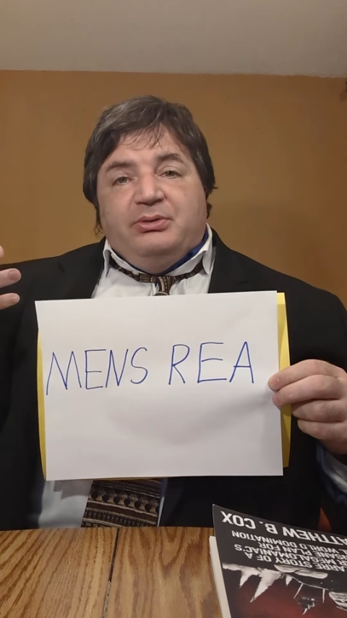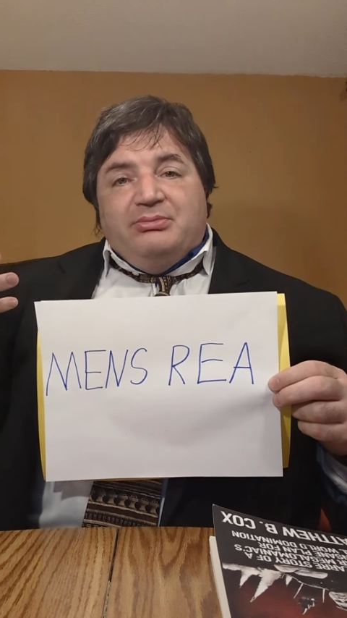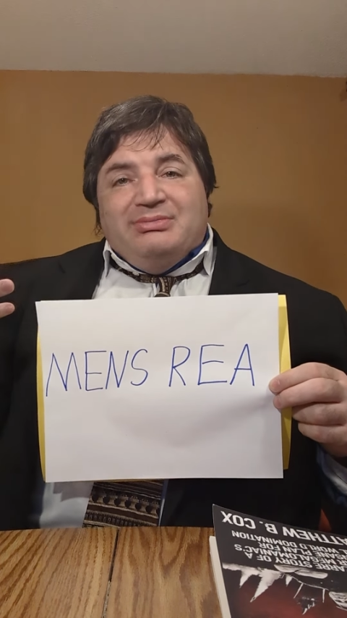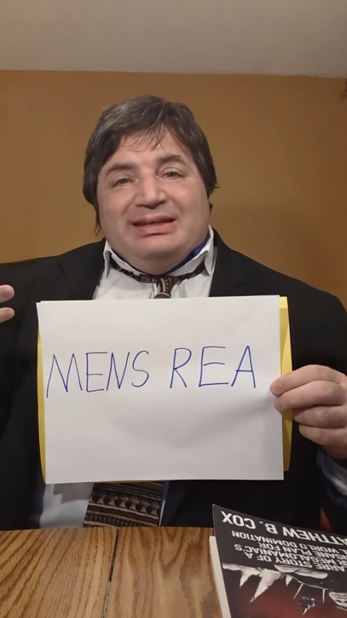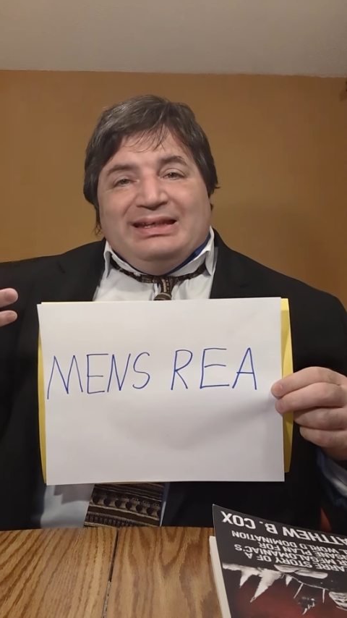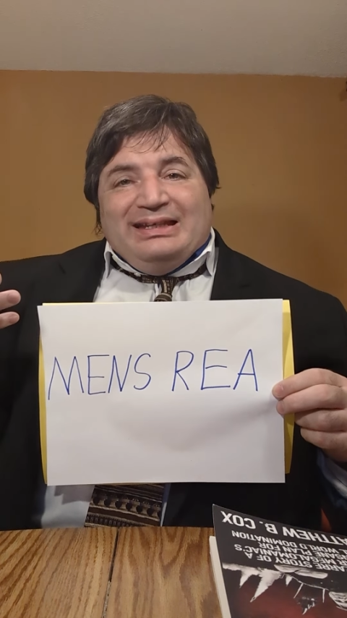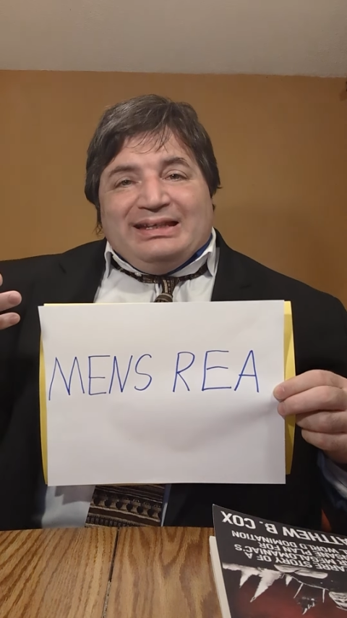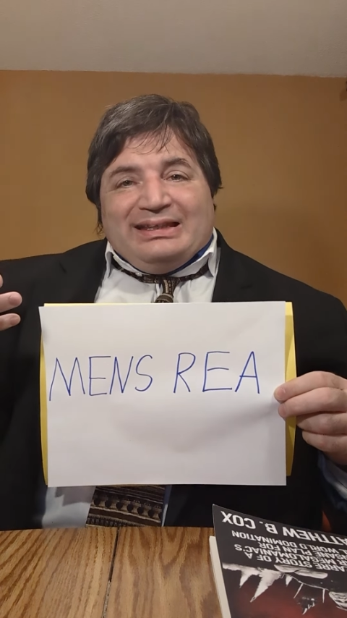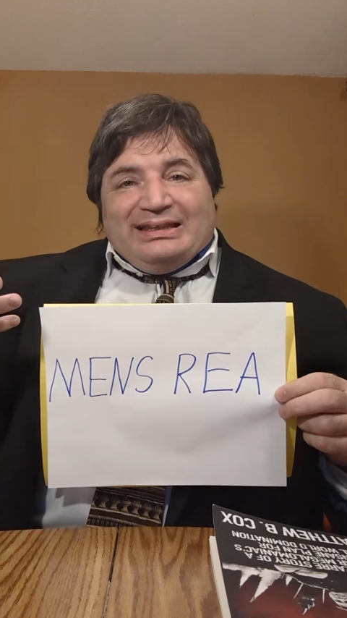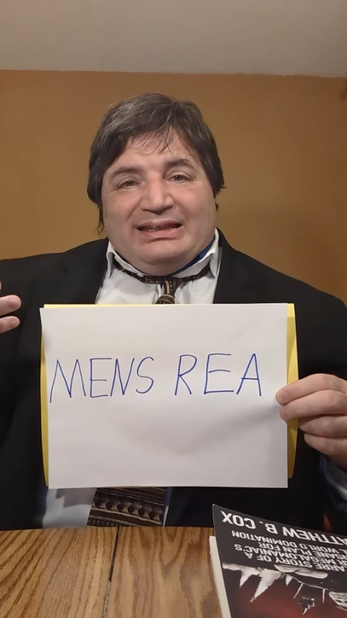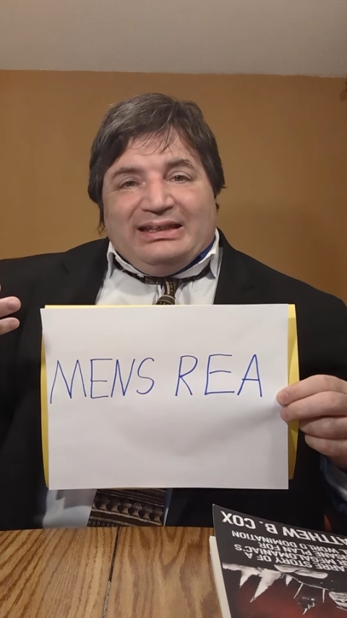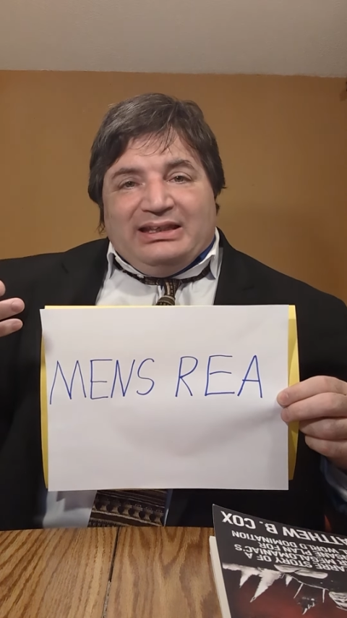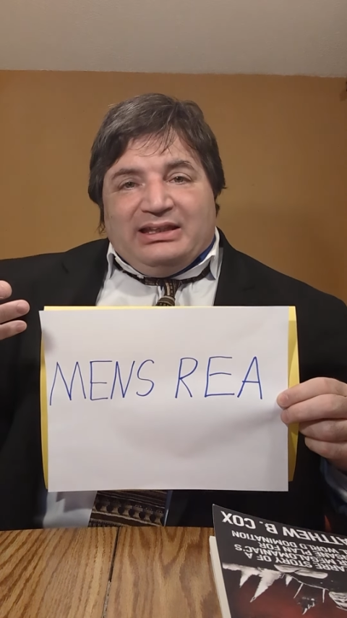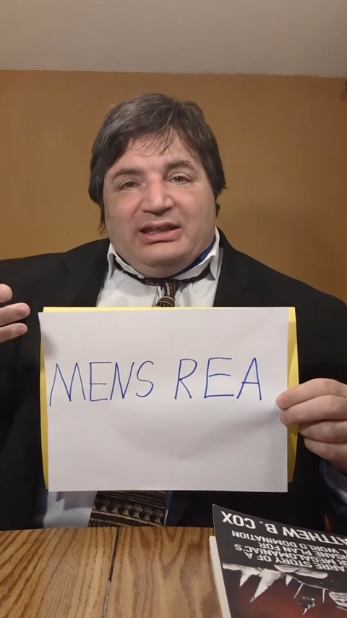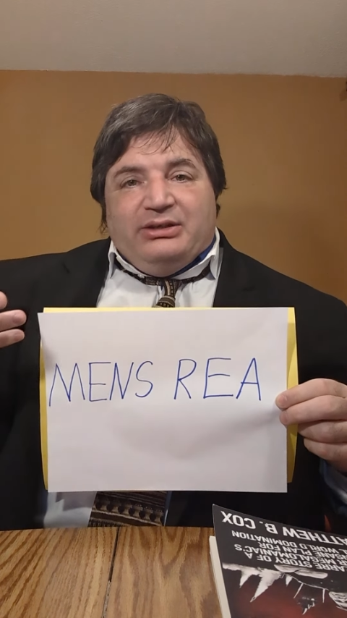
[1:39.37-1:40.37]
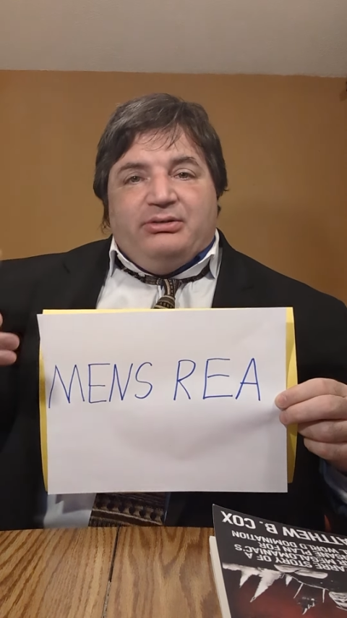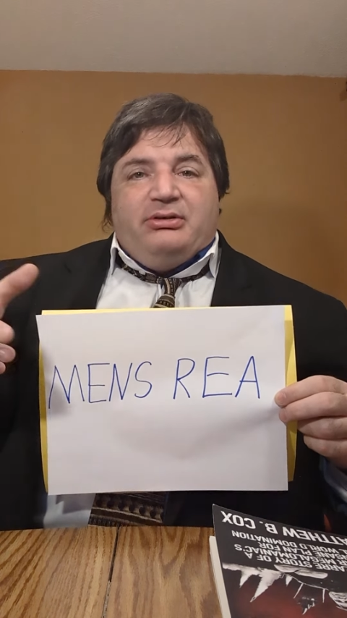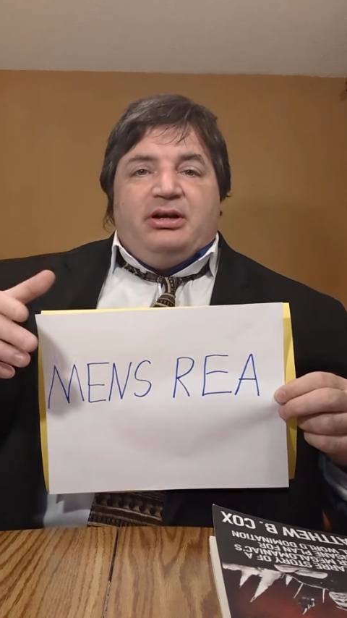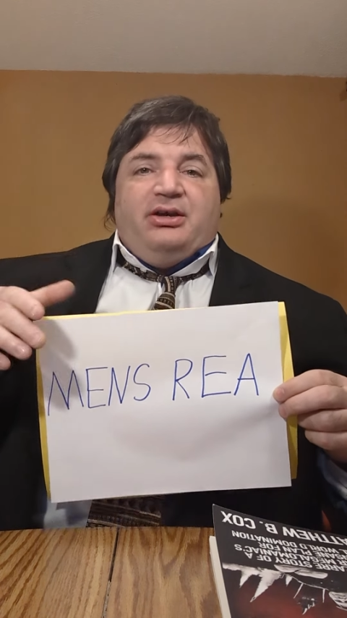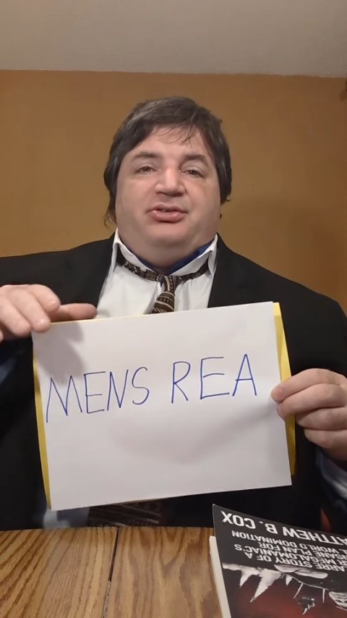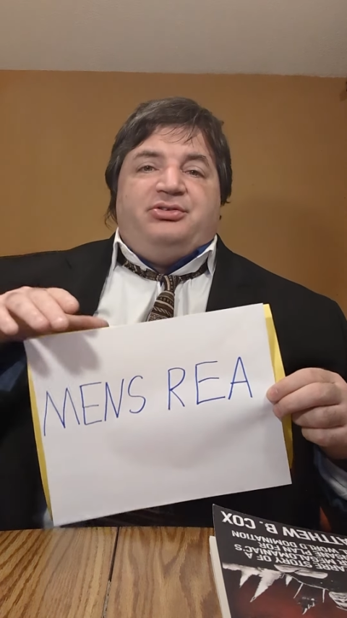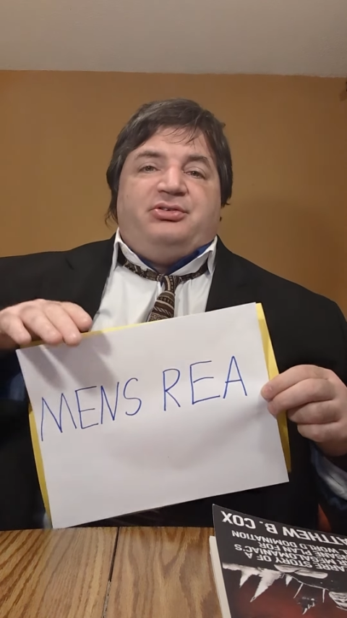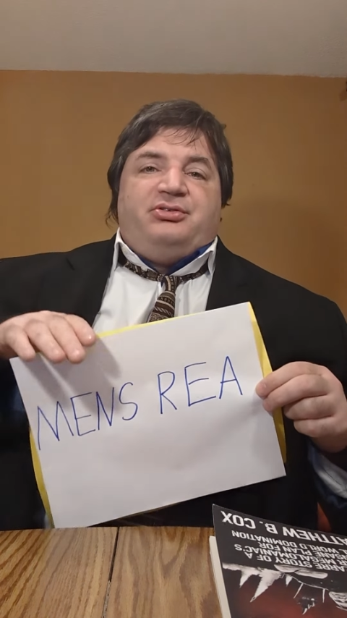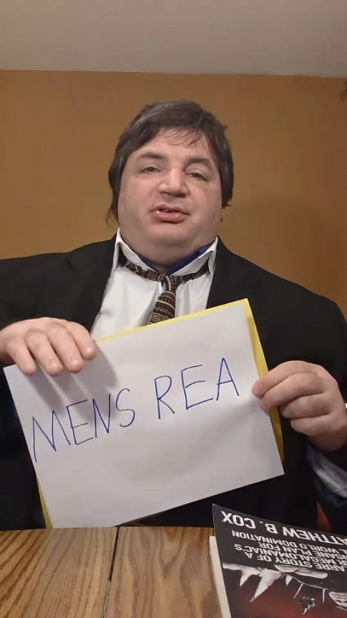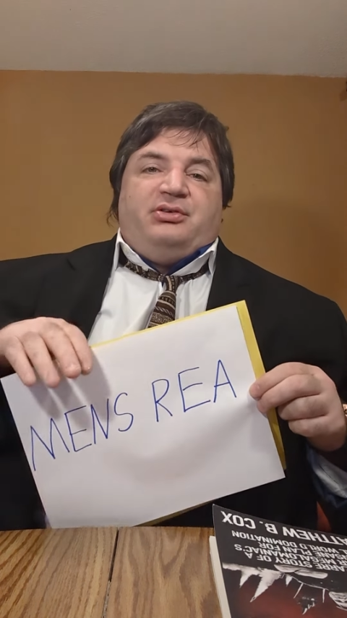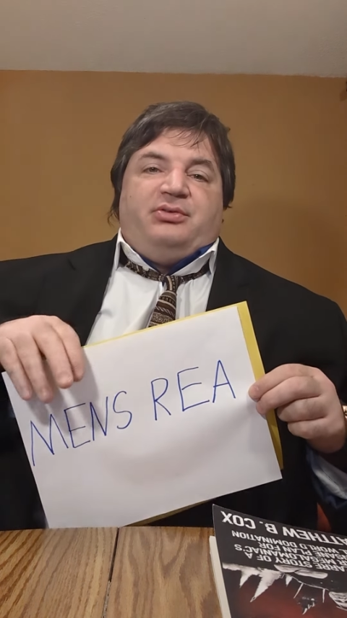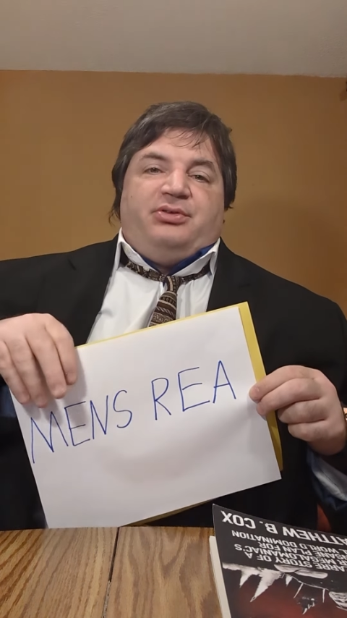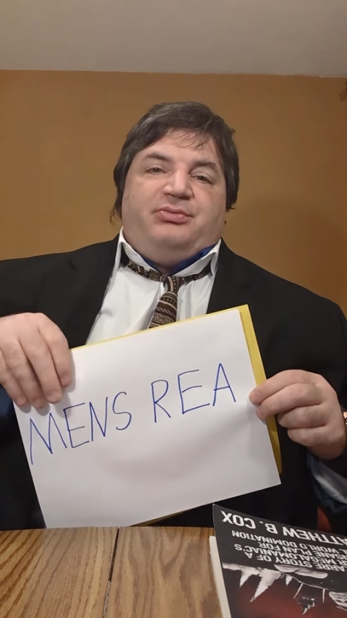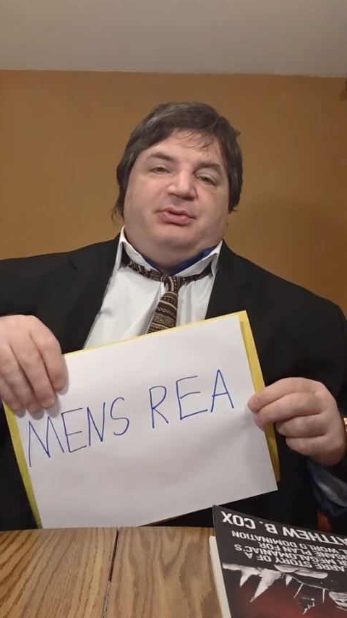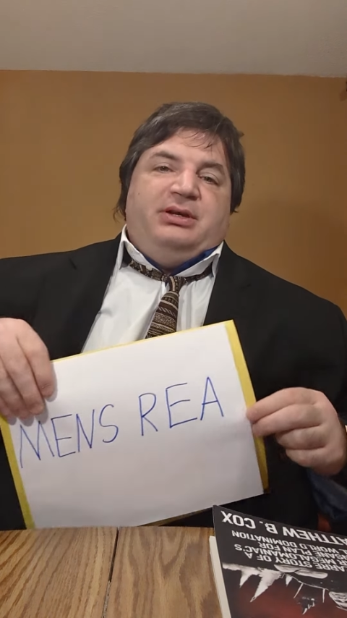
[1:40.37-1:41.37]
immediately that you guys agree
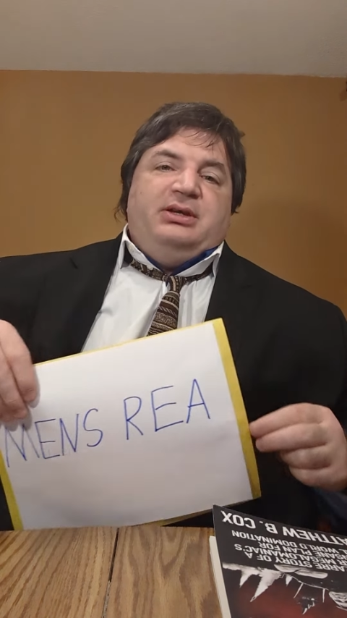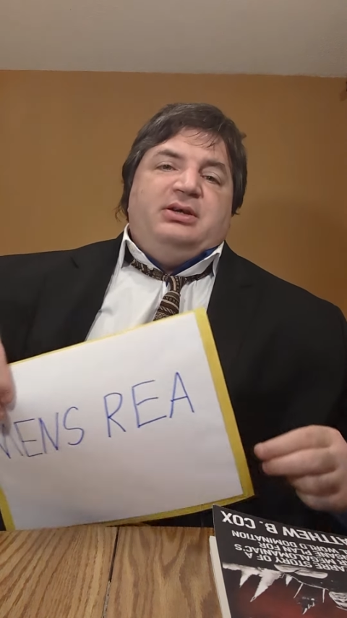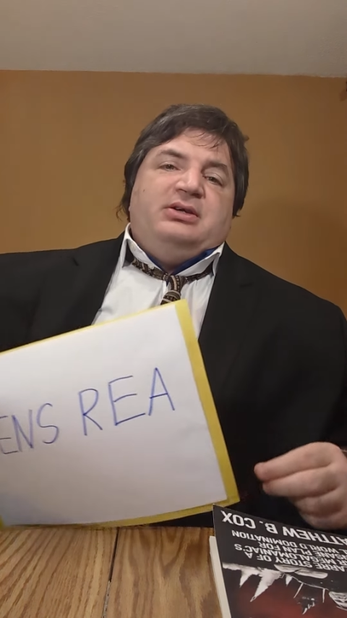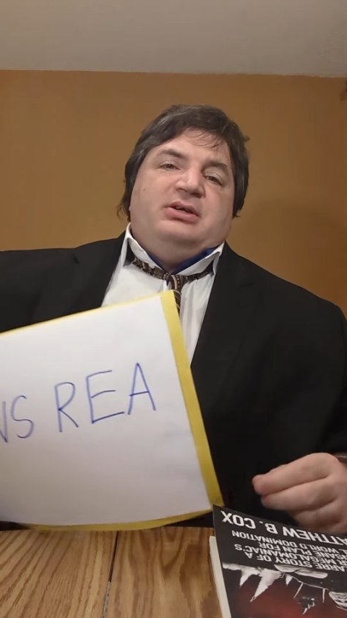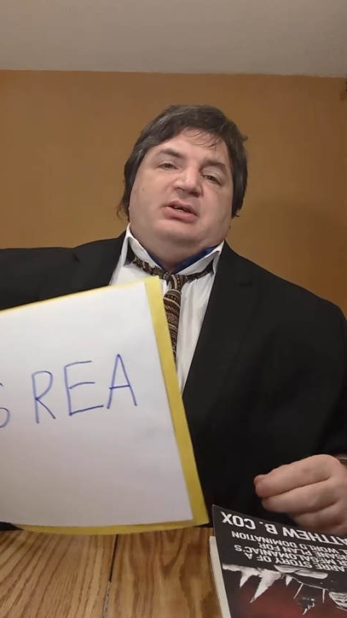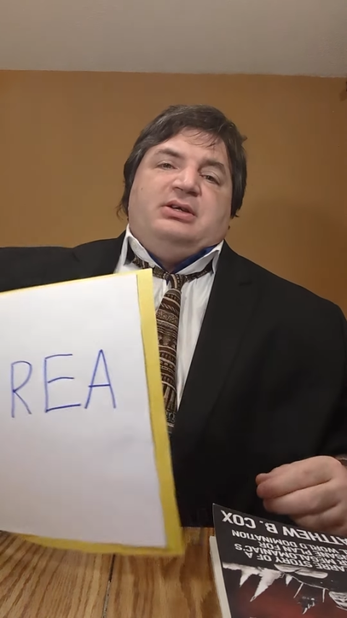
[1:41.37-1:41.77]
with me.